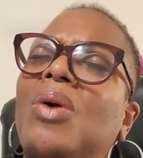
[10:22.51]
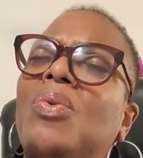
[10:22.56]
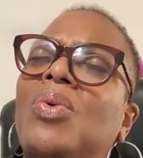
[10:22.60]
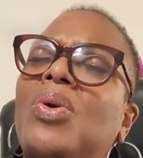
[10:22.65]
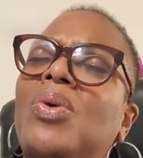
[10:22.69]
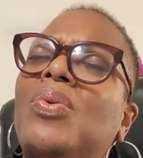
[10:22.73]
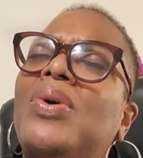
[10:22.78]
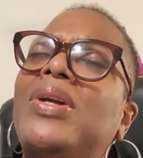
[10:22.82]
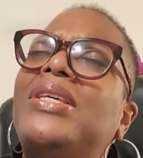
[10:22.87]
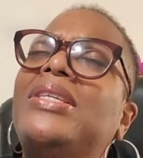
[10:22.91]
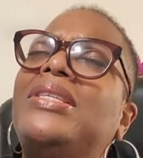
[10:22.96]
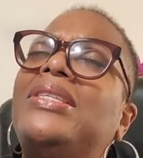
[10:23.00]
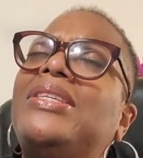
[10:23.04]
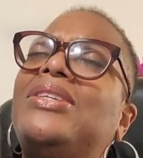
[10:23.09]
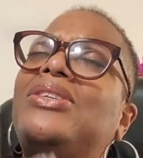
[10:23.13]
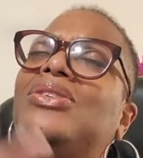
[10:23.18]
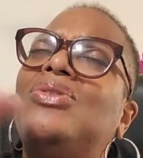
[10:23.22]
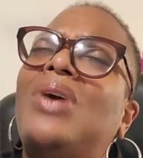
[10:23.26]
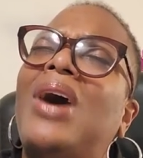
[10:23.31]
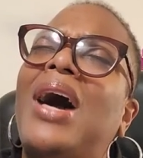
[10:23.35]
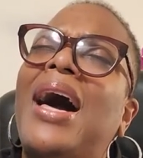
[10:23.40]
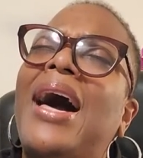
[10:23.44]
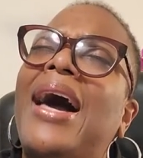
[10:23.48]
We want to see
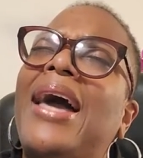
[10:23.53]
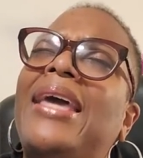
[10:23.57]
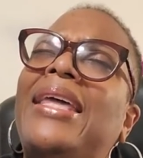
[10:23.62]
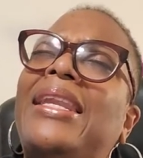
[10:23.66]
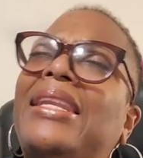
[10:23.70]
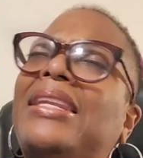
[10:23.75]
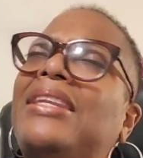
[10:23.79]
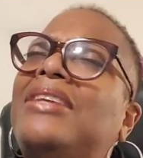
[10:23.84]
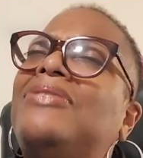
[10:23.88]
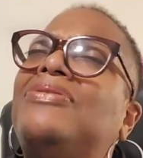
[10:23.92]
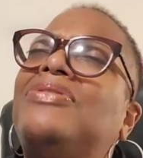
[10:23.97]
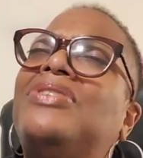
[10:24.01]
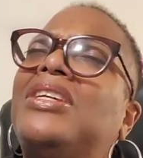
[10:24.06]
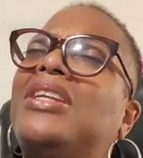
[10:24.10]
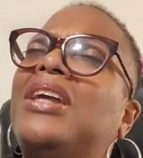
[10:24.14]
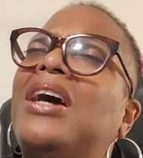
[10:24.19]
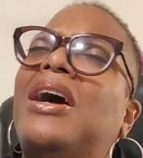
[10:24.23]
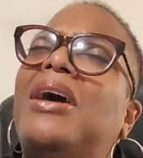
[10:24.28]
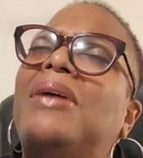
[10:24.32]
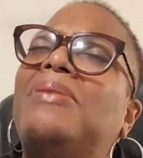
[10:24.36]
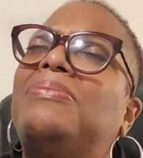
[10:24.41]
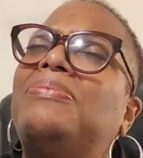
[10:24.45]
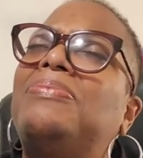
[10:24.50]
you high and lifted
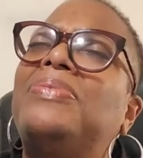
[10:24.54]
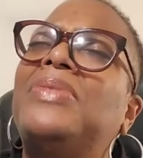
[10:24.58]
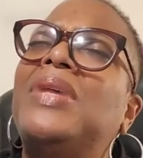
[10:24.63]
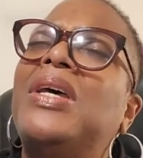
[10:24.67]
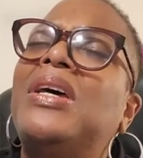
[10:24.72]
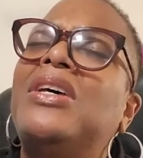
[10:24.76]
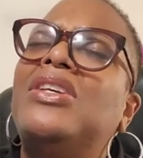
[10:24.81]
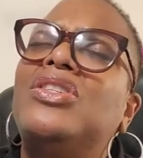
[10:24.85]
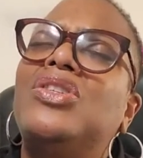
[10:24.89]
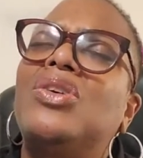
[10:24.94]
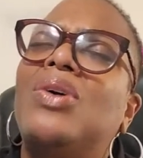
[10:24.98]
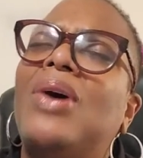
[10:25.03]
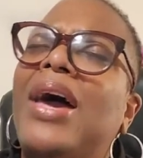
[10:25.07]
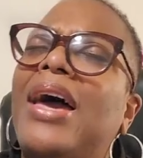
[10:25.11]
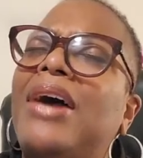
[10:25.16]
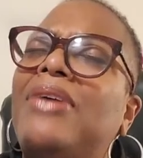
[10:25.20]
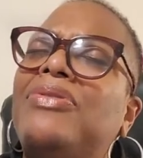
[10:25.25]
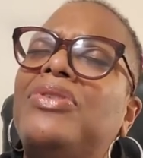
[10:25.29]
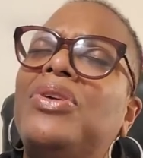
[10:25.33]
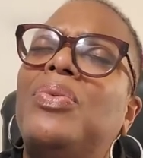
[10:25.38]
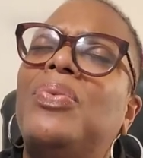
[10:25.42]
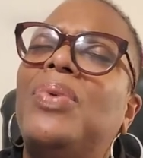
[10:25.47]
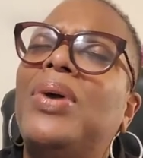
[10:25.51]
up. So
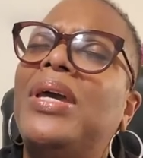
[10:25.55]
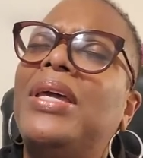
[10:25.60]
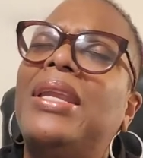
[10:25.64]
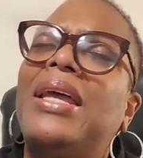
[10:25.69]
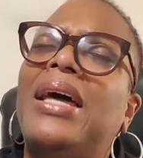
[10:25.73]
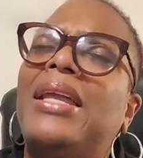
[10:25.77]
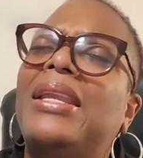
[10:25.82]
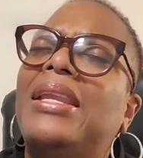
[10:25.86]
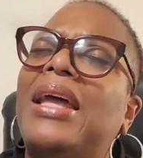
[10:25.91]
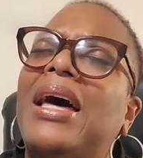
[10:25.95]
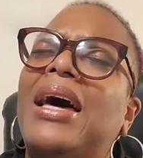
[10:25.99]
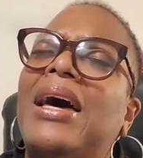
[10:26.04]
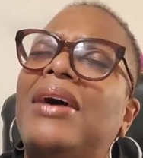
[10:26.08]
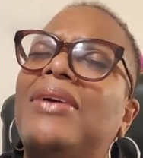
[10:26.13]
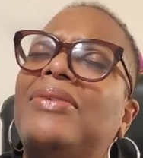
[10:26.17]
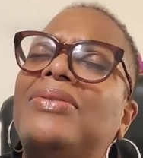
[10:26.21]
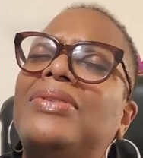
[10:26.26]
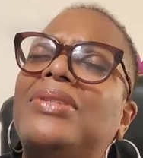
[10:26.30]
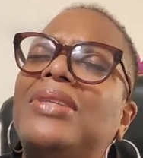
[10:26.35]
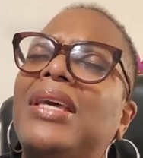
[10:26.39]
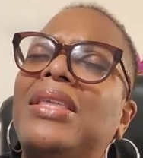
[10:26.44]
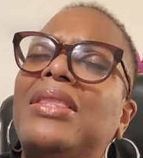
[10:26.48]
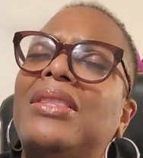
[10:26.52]
have your way in our
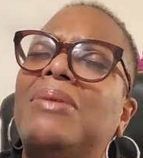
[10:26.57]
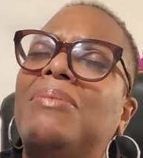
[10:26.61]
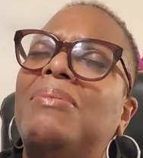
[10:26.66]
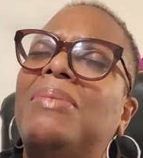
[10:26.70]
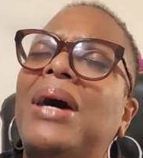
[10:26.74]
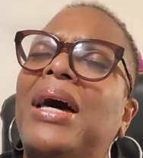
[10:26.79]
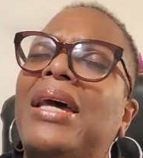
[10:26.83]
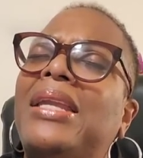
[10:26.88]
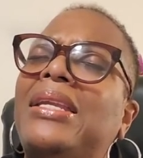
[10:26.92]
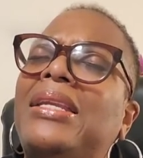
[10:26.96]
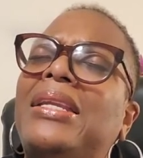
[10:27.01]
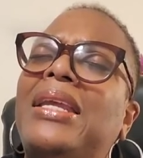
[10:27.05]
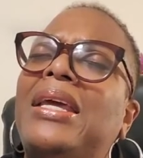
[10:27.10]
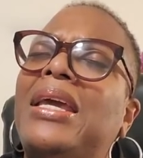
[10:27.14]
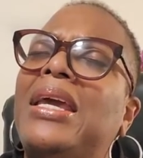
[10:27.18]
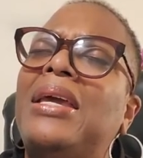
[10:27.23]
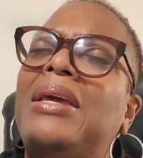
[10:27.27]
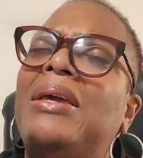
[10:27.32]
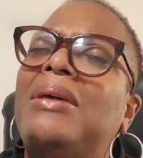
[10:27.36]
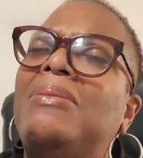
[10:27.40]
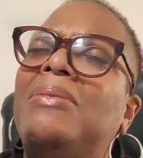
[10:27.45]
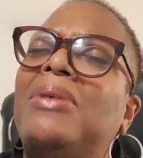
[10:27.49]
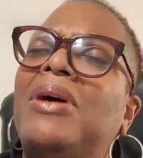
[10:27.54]
lives. In the mighty
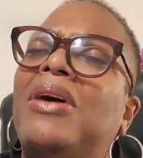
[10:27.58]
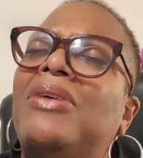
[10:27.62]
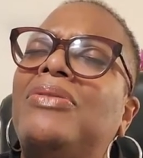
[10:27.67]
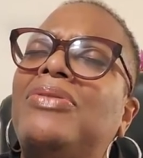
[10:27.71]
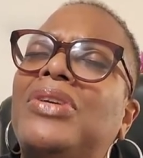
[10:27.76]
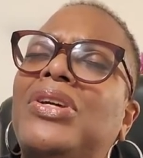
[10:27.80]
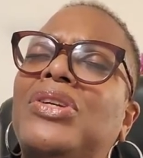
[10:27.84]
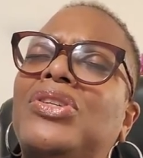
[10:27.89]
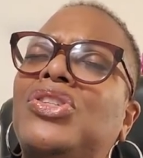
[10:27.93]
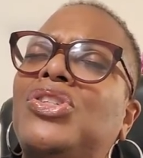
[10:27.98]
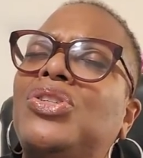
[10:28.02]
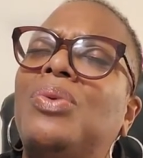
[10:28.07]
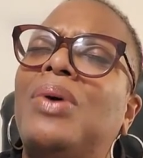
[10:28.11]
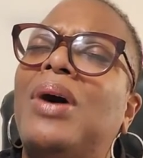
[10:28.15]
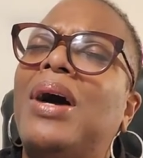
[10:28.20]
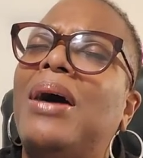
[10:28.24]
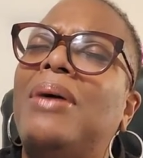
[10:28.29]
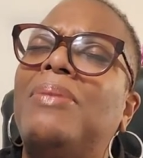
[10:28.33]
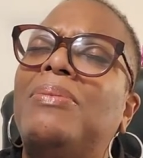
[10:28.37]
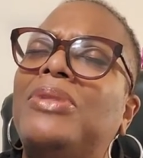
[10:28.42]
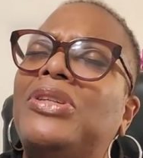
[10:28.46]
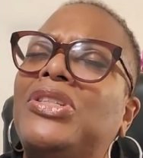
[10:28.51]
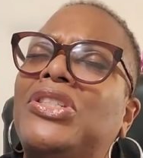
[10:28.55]
name of Yeshua
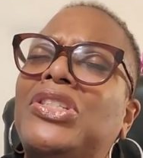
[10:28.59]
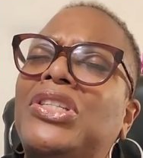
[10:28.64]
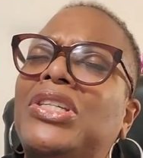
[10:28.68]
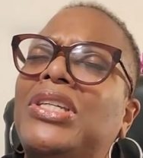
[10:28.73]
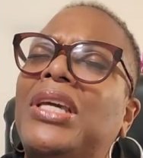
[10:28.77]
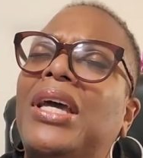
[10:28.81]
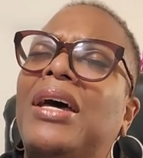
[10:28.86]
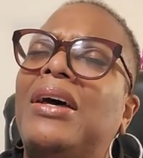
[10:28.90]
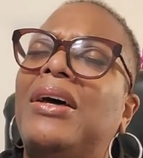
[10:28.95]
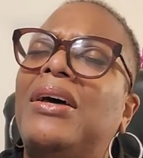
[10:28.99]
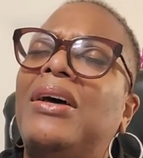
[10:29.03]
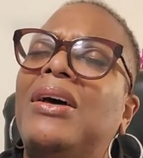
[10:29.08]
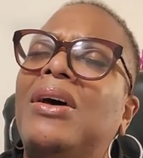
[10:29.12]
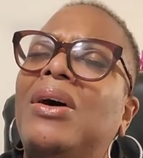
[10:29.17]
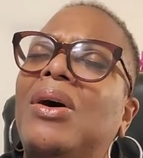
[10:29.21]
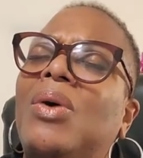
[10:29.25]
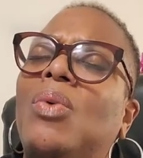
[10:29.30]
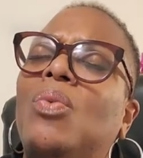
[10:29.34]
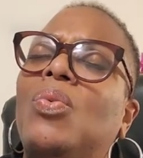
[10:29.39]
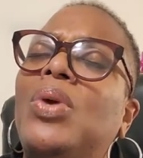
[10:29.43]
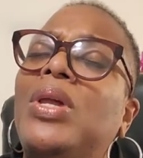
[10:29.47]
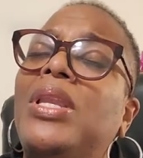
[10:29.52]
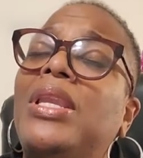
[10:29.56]

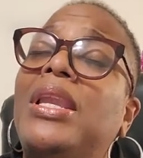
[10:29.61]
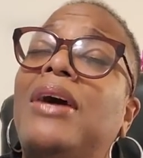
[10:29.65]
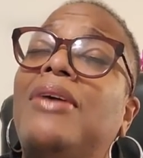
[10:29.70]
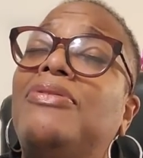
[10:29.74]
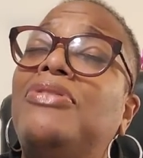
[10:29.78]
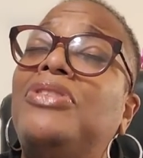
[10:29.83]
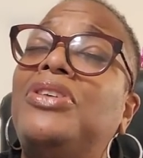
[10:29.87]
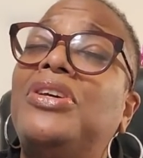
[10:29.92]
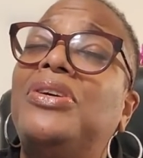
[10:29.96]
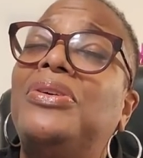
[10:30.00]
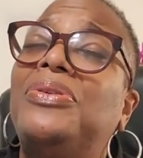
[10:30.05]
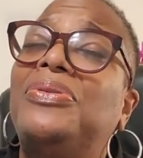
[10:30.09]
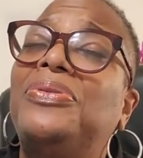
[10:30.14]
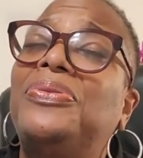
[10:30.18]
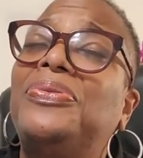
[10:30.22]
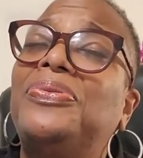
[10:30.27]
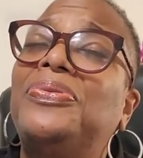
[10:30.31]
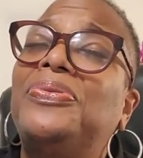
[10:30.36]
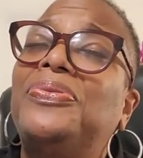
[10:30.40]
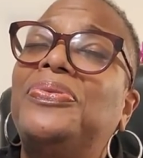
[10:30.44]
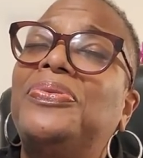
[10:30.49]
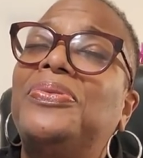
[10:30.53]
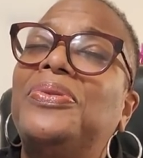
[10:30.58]
HaMashiach, we love you.
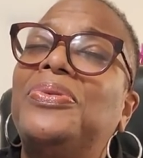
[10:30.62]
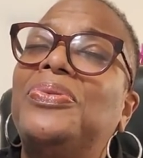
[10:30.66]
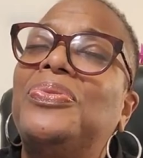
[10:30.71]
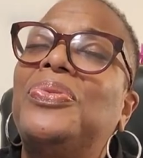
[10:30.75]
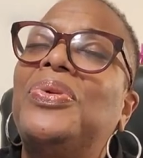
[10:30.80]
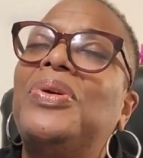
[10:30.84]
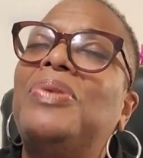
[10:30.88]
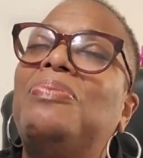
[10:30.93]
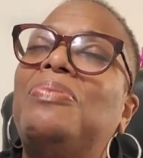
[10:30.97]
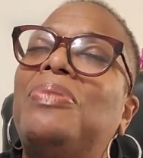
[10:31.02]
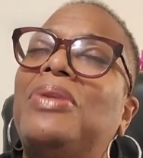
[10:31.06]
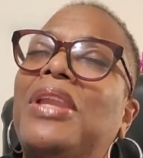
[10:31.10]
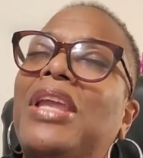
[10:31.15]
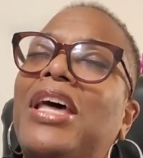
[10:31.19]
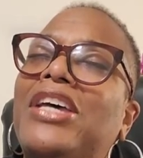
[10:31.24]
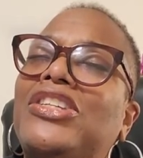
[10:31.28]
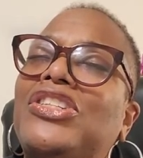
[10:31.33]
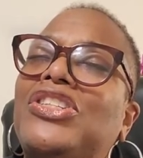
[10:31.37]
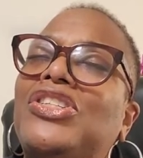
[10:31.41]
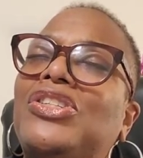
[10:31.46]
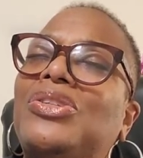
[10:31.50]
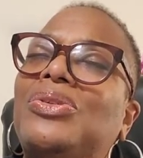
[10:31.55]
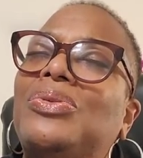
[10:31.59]
We
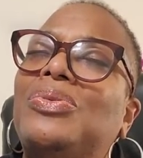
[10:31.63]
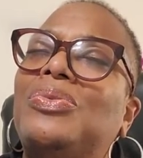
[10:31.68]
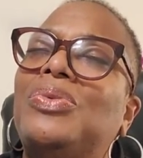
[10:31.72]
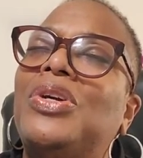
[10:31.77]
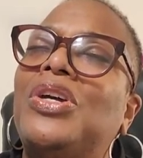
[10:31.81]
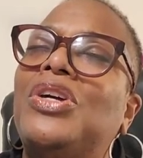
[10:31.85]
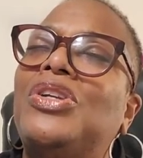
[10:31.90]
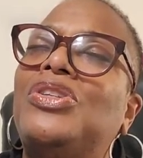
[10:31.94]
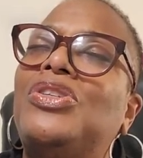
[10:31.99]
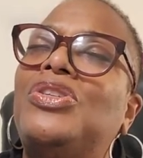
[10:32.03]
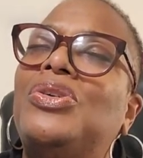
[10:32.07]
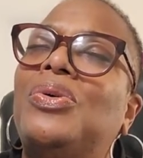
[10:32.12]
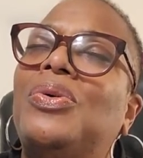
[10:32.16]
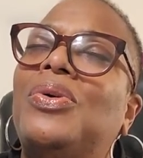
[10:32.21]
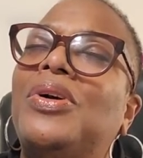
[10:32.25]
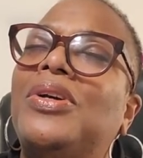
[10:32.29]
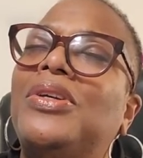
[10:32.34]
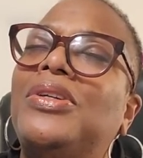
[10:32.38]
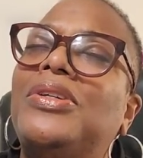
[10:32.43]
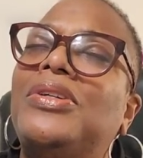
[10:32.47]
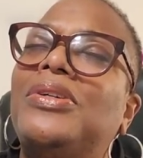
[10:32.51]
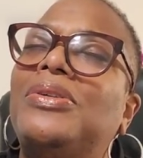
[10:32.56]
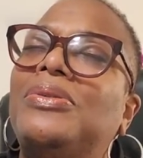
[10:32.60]
bless you. We
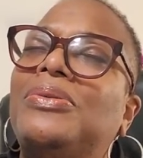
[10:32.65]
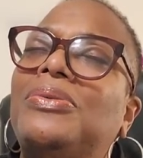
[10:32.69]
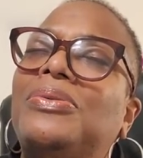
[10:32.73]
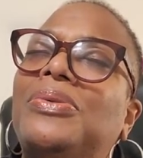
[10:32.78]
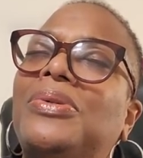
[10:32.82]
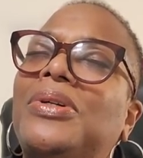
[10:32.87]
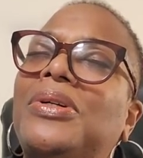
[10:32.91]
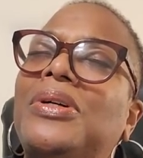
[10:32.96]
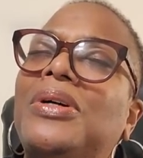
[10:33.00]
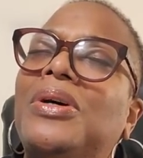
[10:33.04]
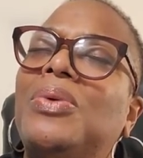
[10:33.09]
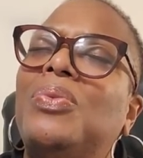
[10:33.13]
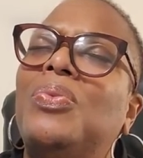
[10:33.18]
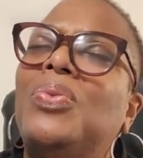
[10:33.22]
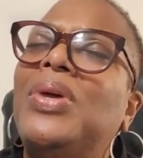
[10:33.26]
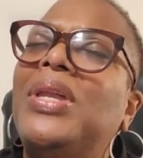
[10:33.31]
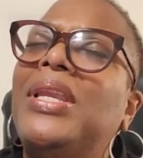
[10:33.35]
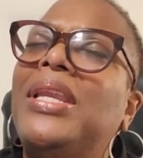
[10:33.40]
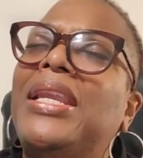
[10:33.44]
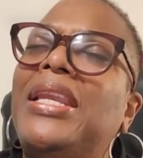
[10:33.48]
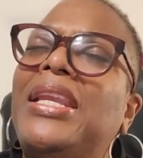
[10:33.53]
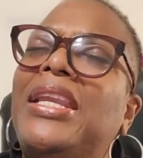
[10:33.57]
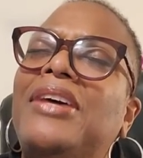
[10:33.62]
adore you.
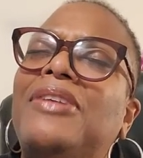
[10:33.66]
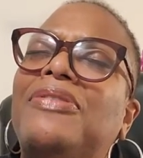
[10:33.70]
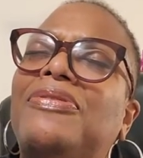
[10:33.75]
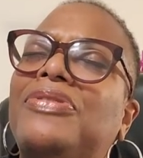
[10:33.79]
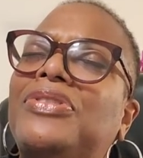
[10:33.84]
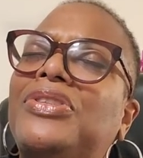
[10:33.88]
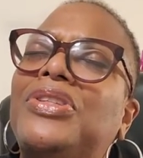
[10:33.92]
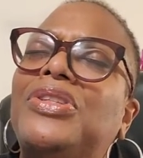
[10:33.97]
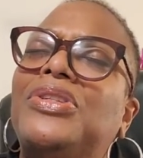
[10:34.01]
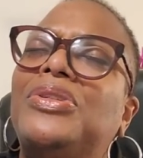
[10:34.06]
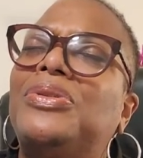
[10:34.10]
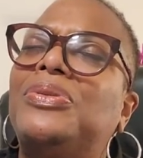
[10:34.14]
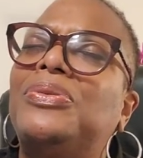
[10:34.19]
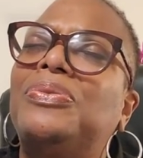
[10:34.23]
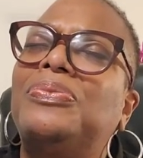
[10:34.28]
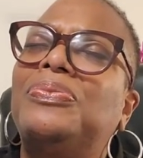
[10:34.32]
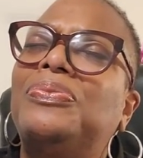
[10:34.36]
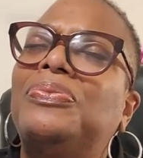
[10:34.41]
We lift you.